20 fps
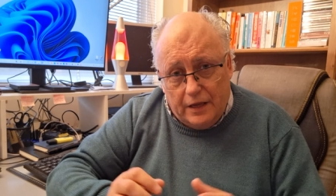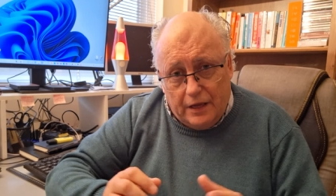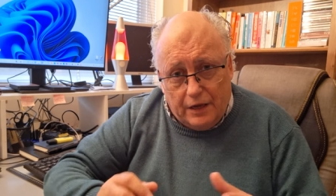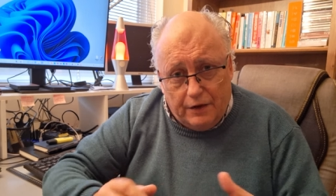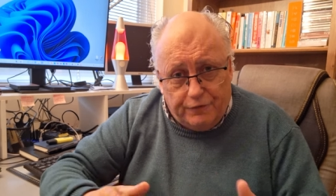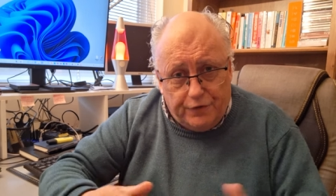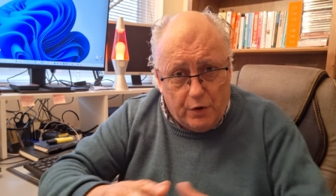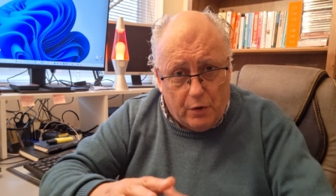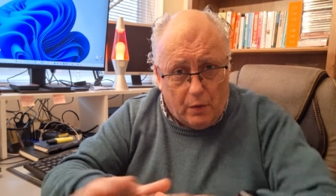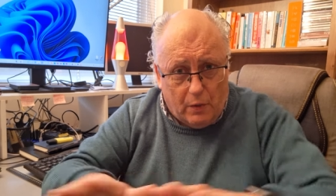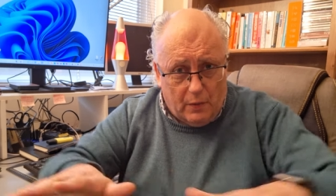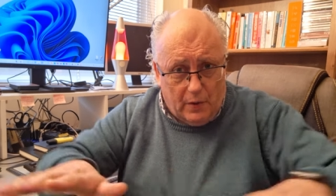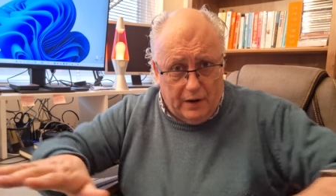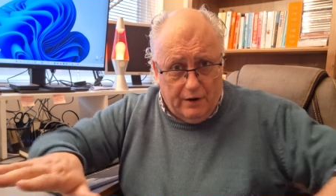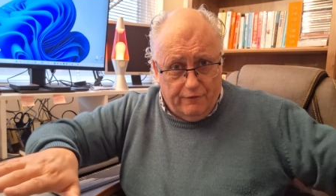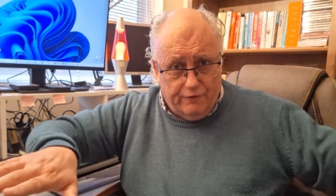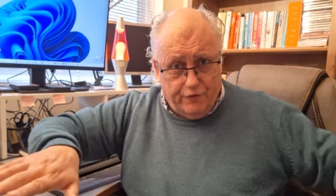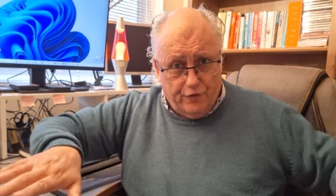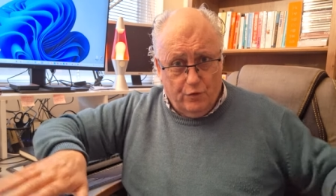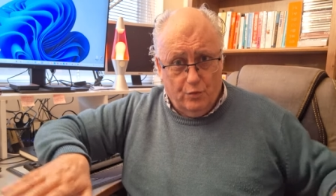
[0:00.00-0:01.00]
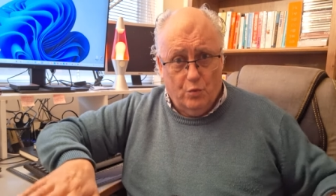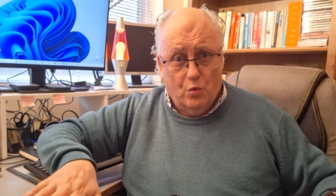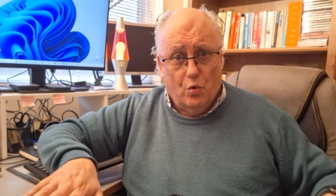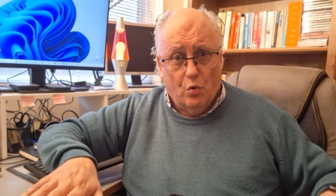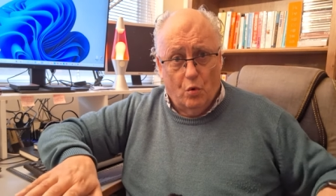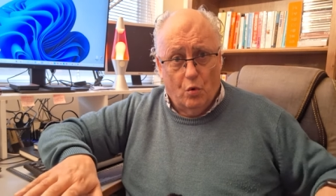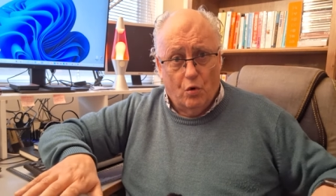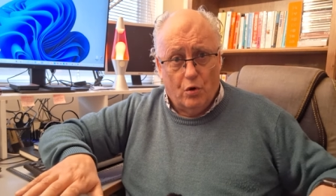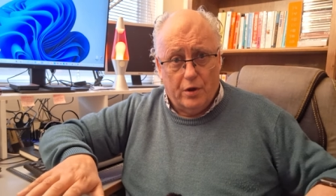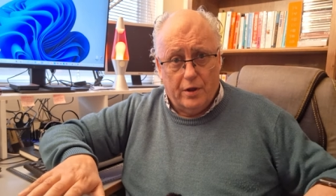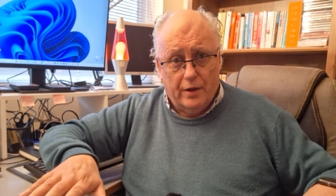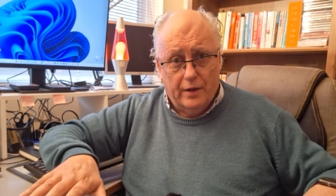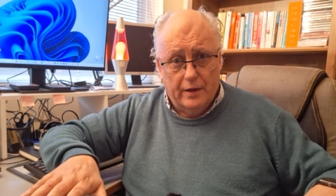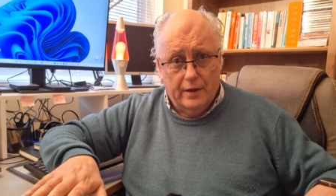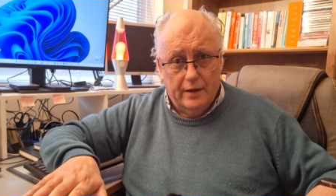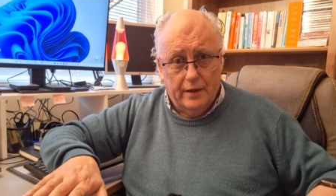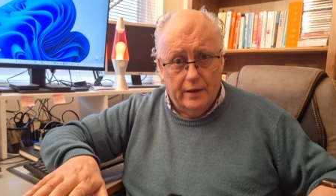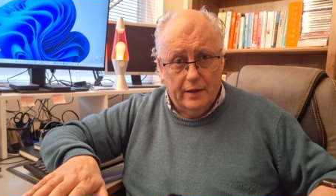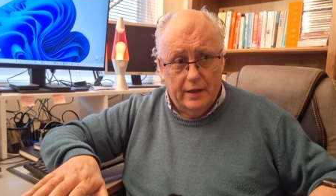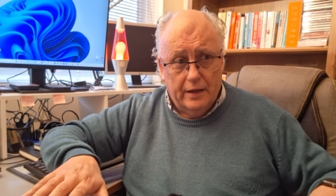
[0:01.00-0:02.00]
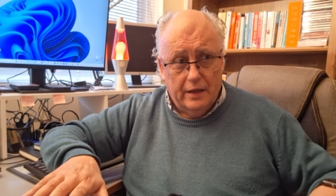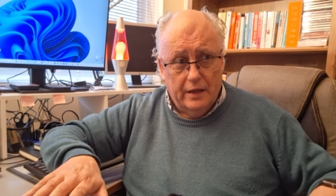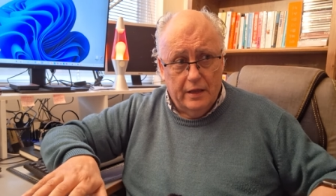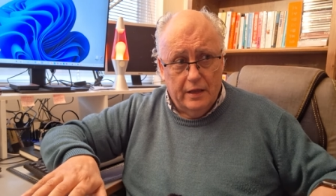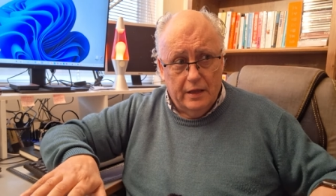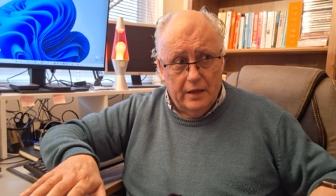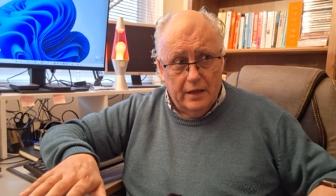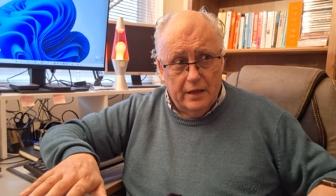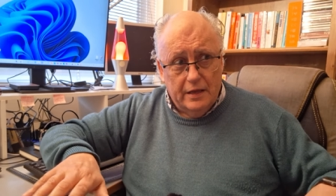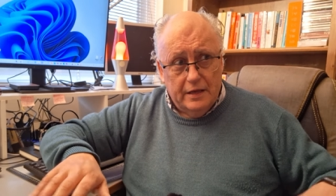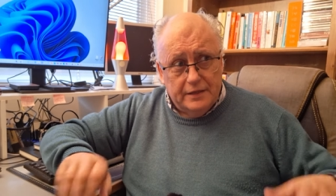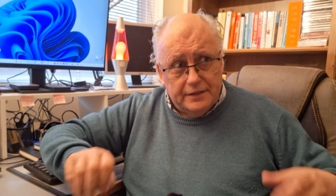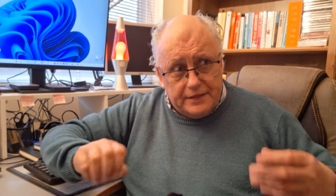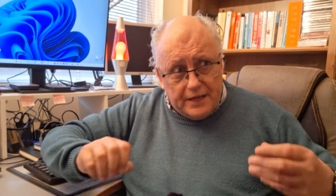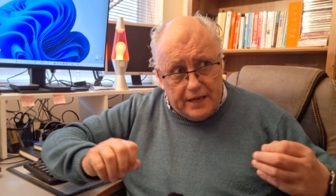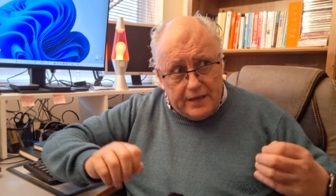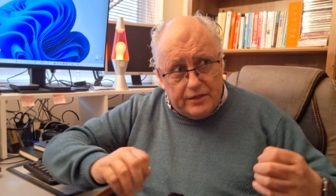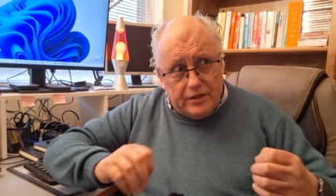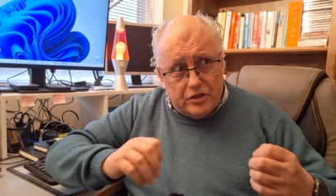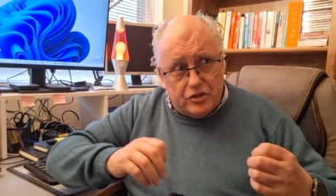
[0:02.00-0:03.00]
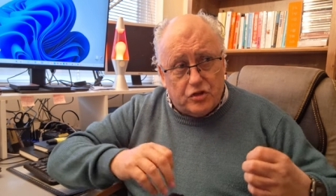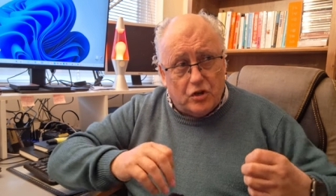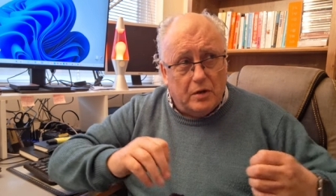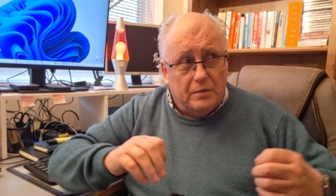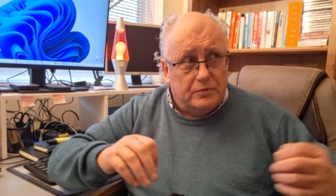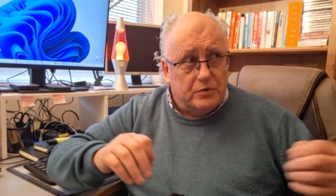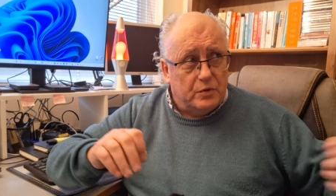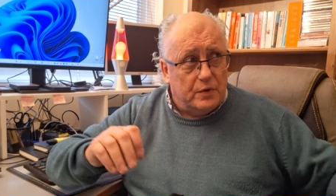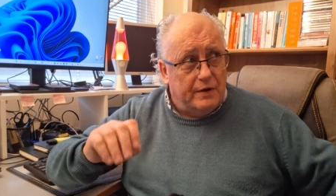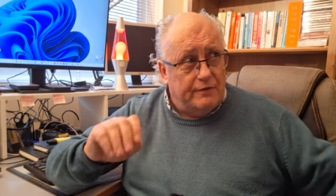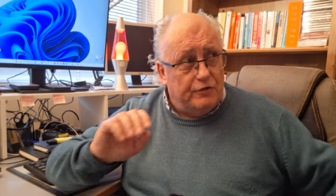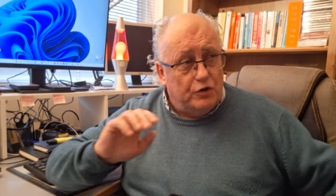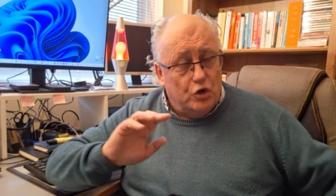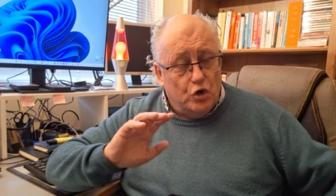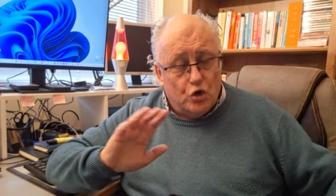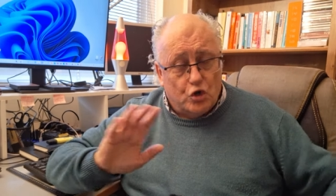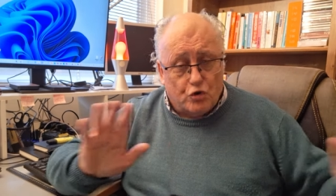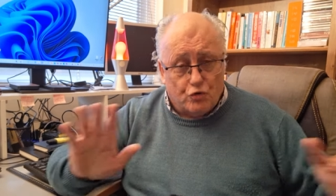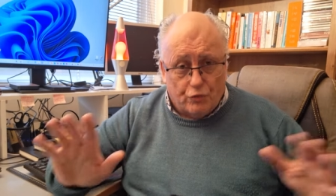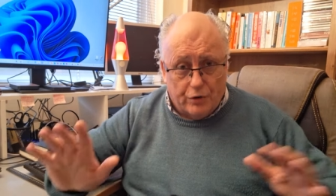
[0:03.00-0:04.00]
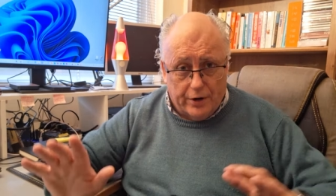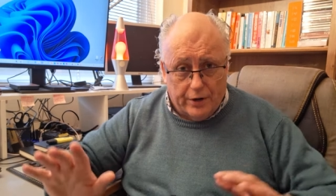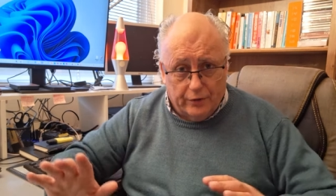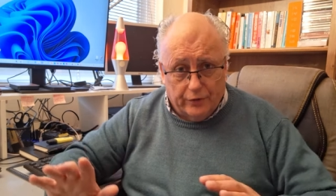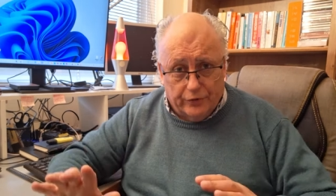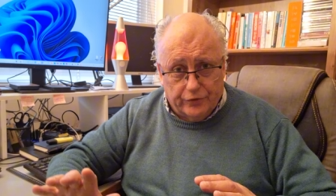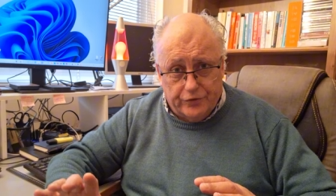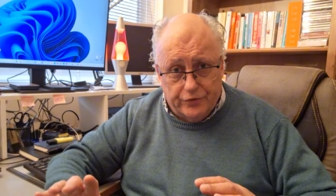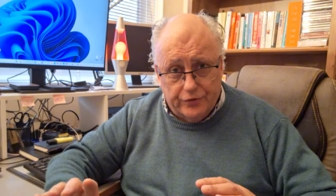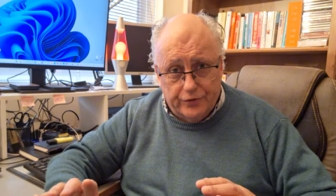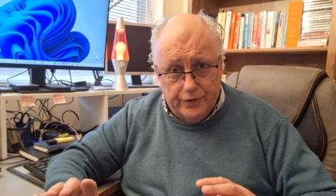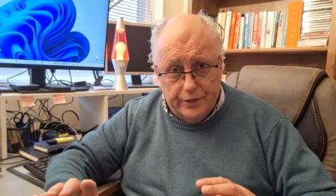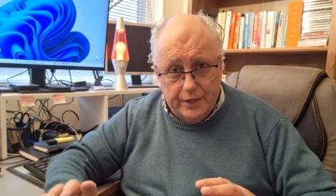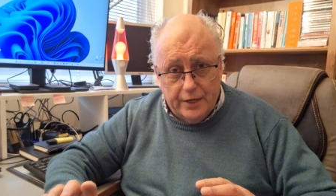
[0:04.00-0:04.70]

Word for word: if you go out for a walk, take the time to have a look round